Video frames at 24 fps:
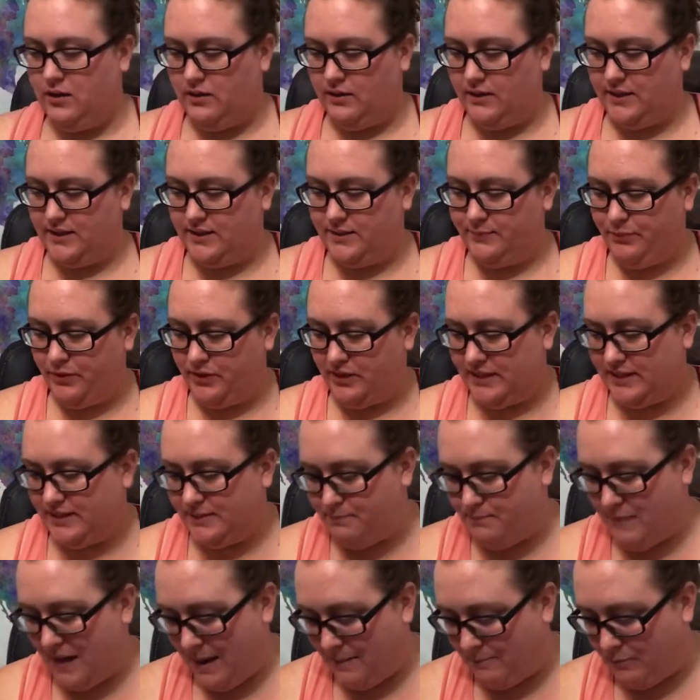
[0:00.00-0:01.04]
let's put this
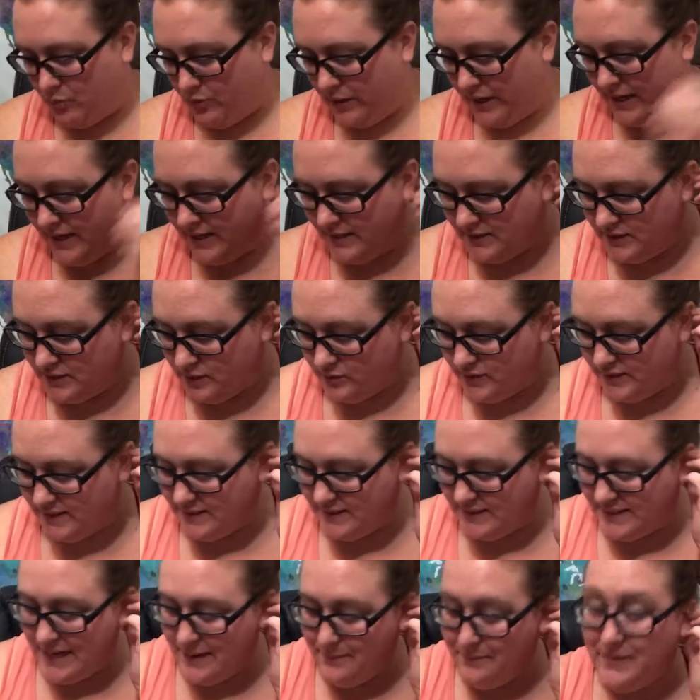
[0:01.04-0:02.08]
bad boy in. So
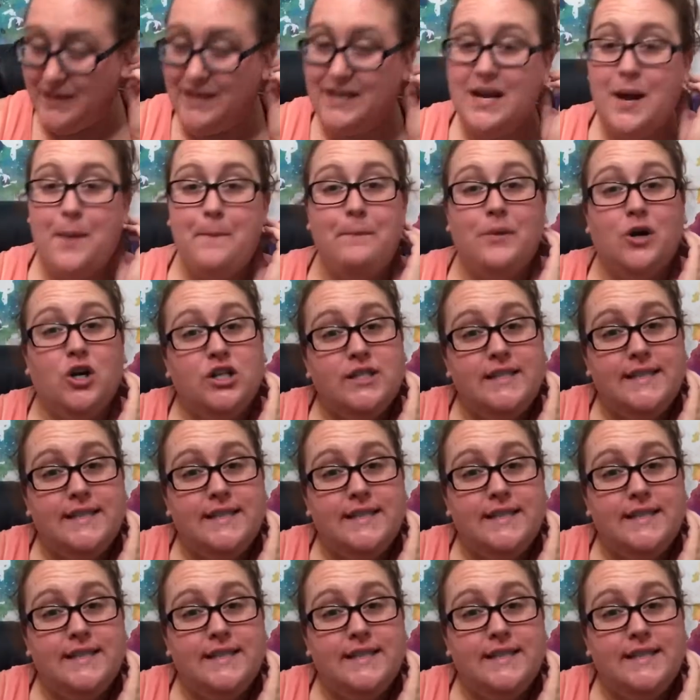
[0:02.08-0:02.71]
step number